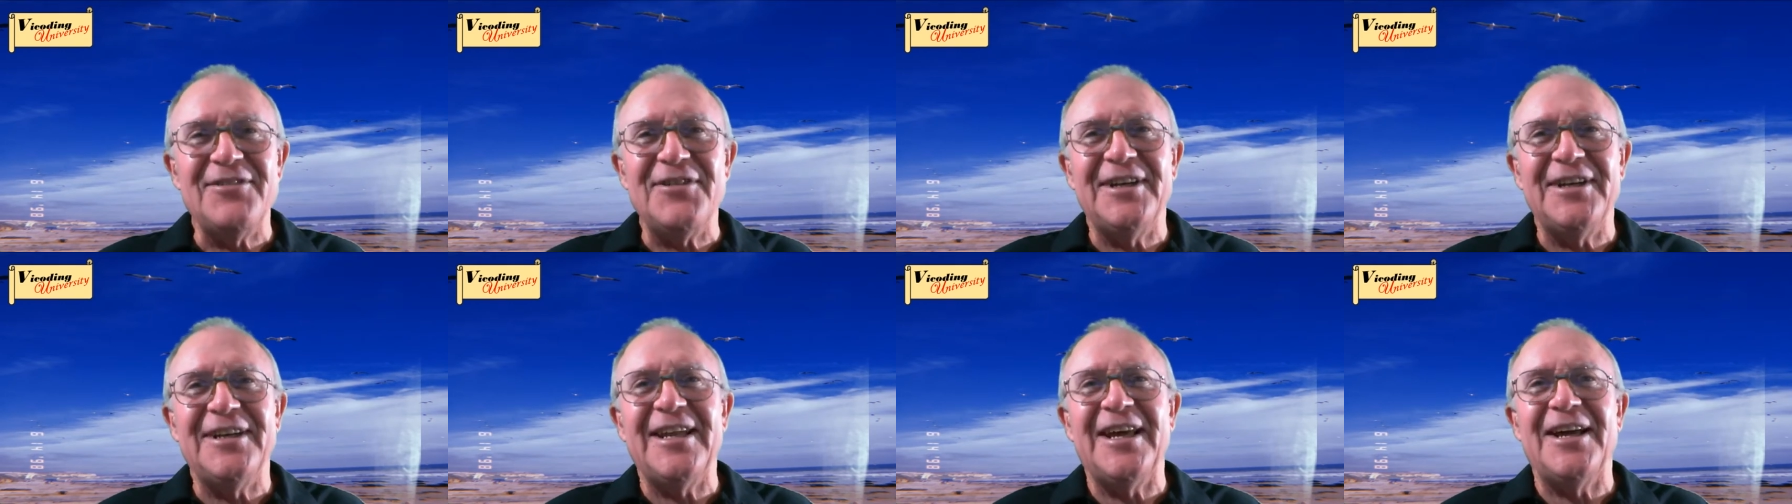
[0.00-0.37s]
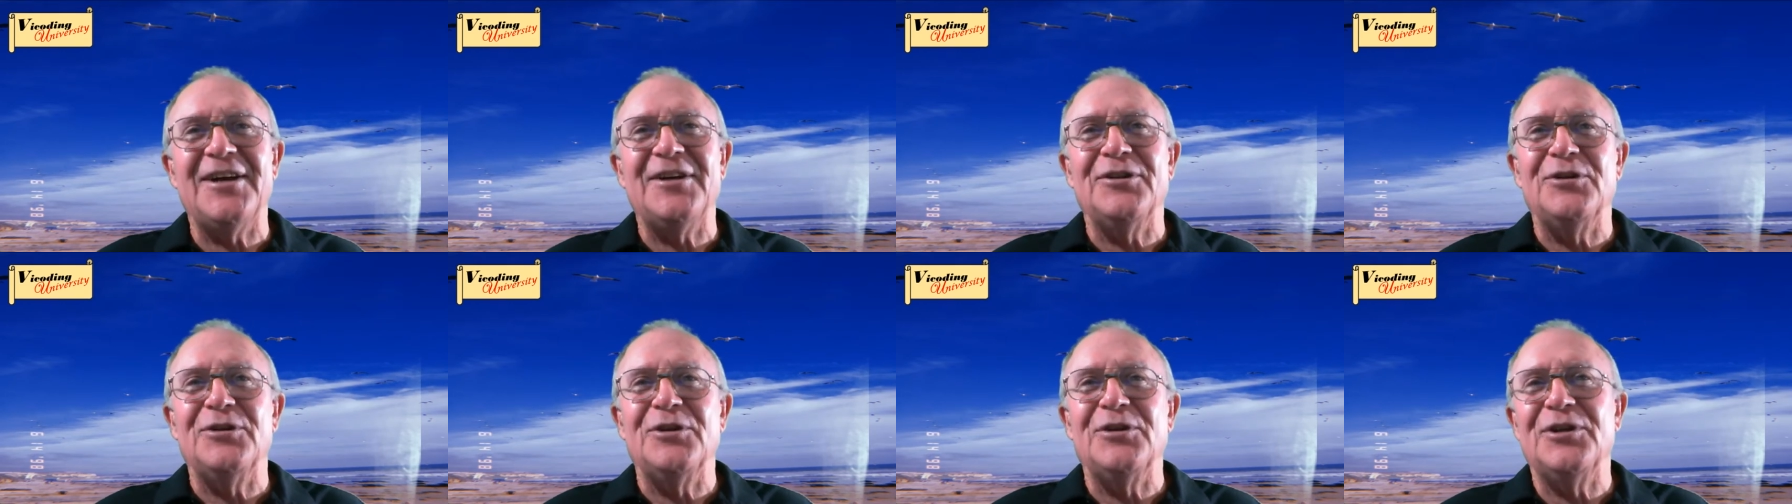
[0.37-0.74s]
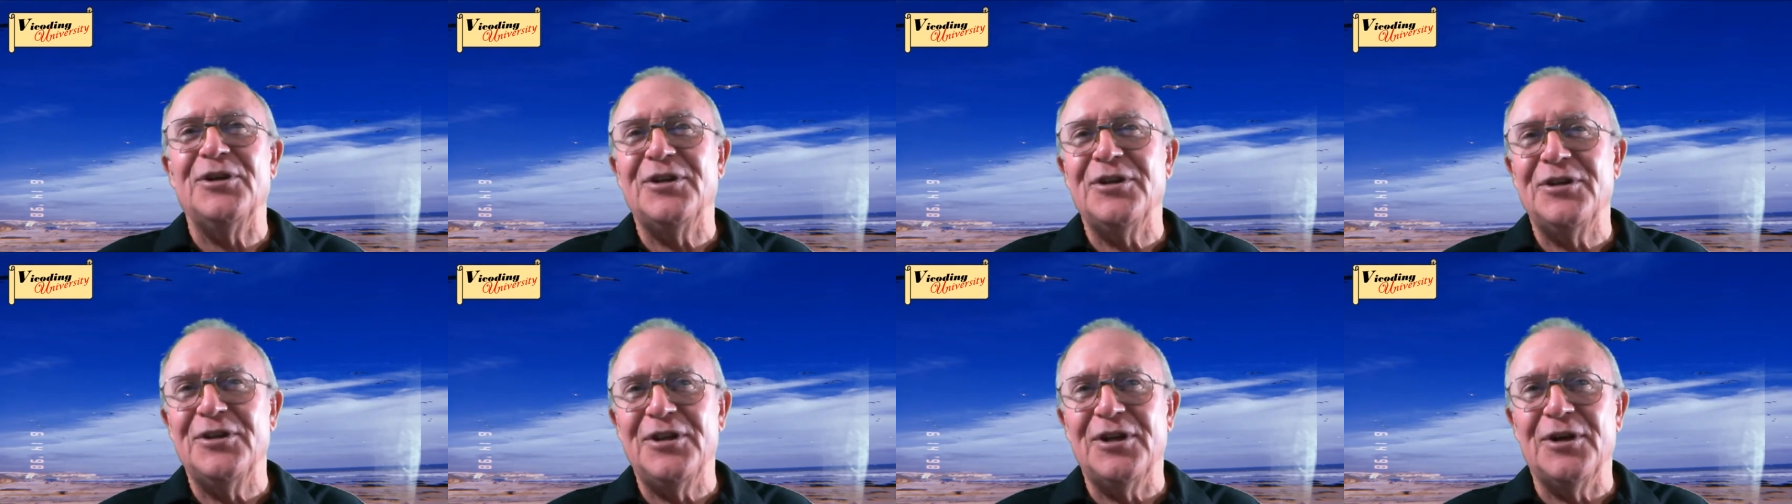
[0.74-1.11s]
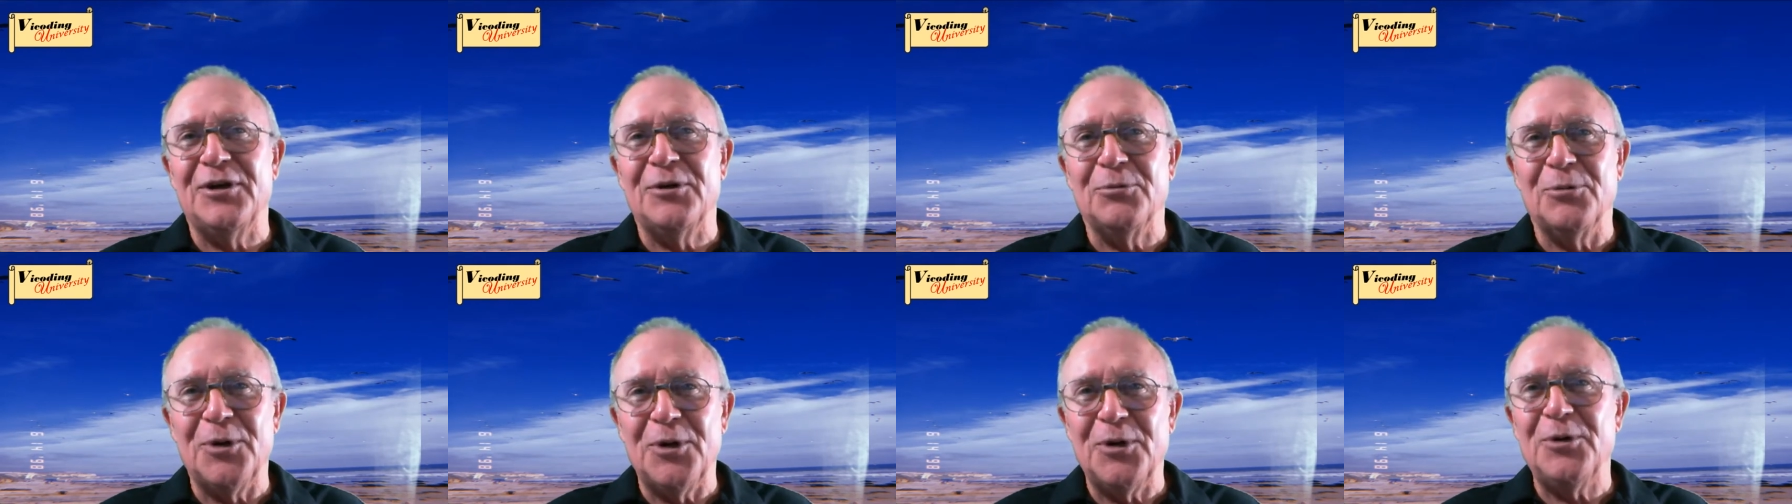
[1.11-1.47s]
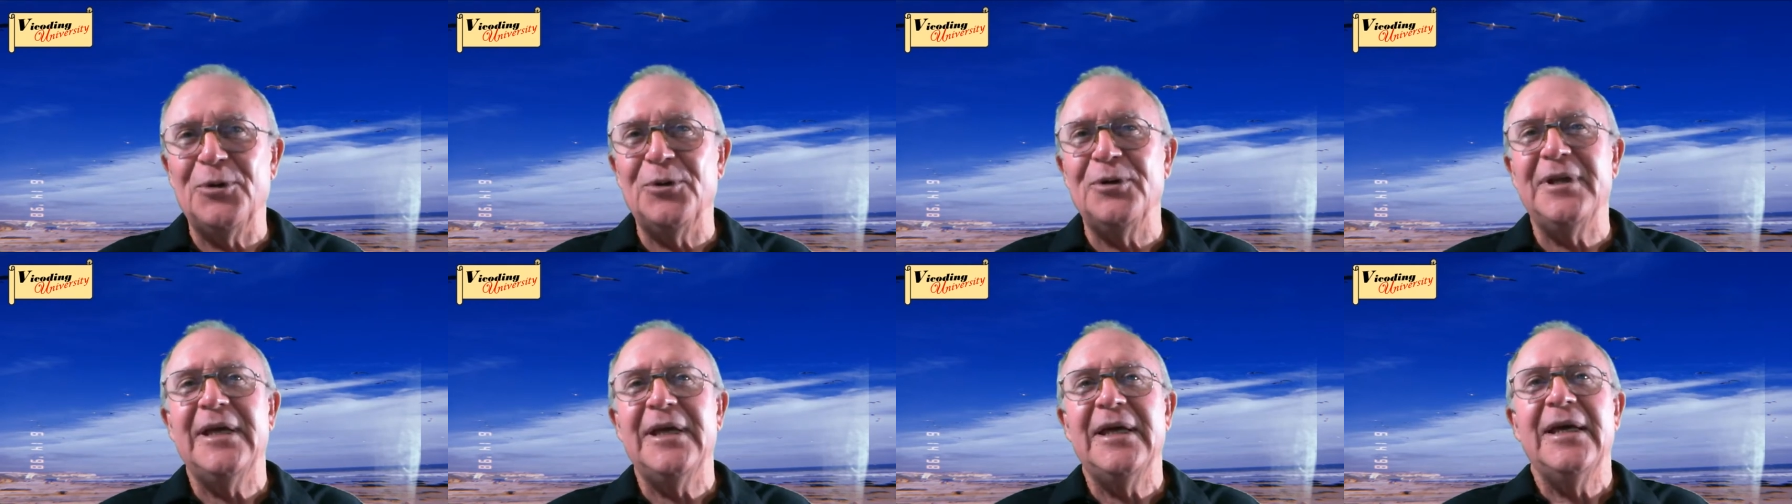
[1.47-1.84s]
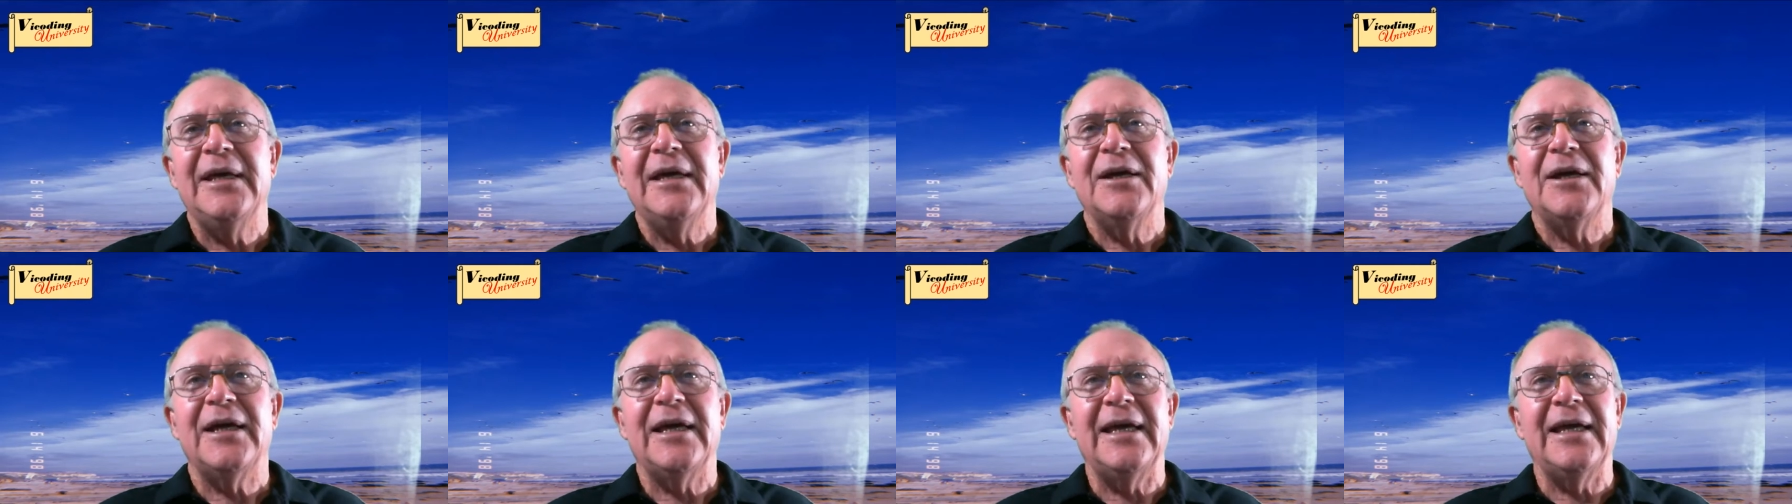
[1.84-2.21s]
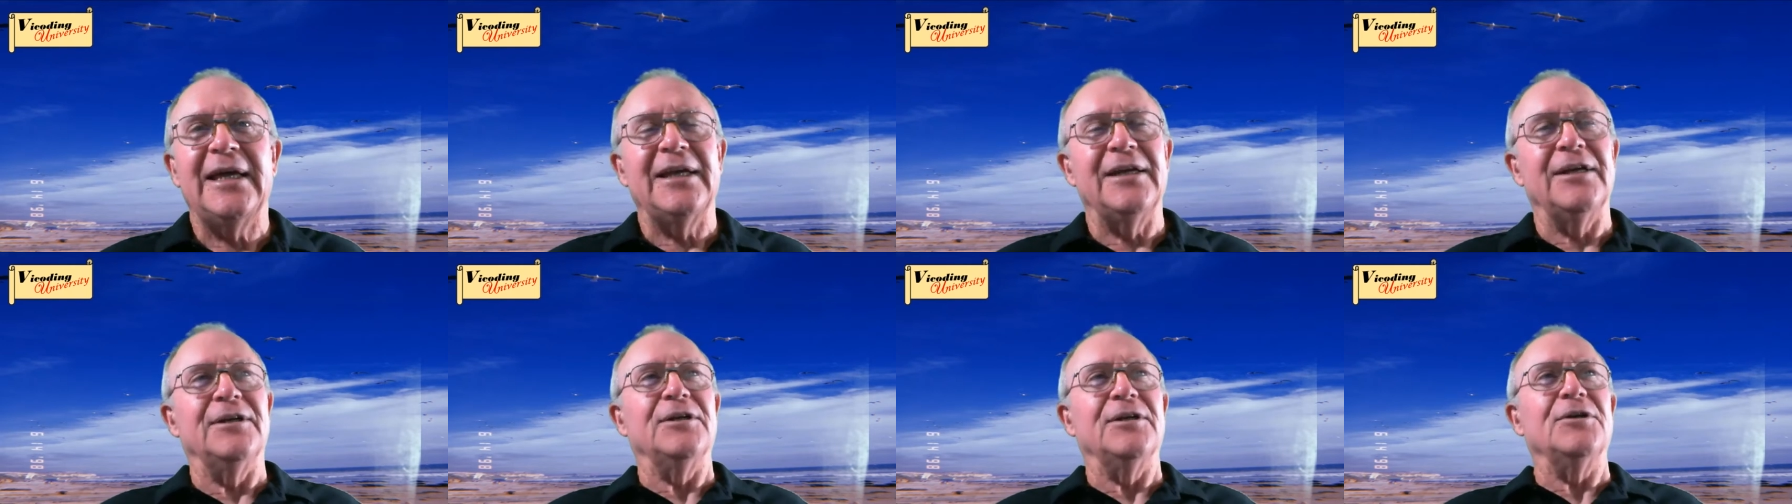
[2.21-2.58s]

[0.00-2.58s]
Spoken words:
down the road, and